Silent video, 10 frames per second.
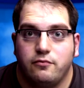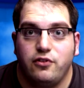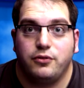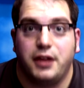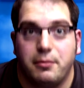
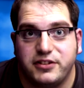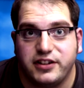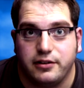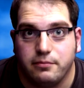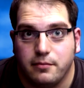Rule number
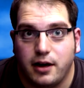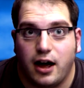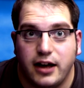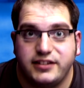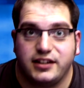two,
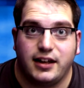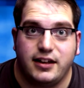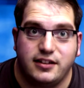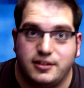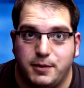
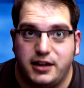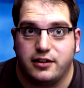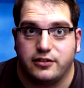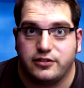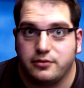isolate your
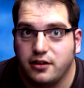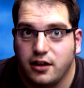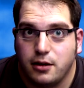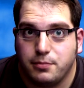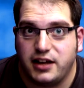speakers.
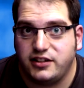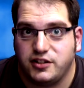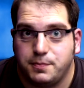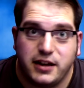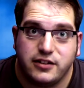Place
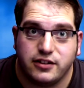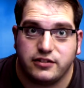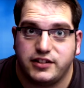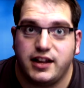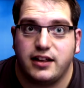your speakers
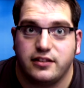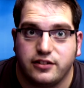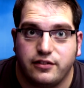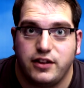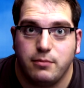on
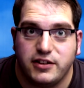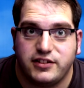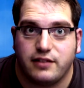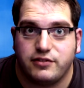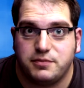stands, so if you
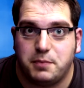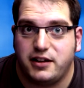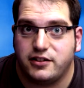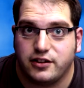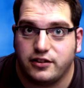must have the
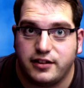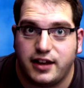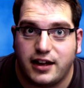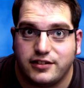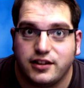speakers on the
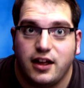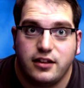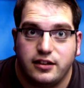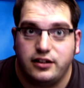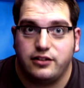
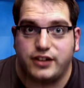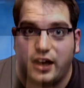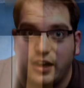desk, then use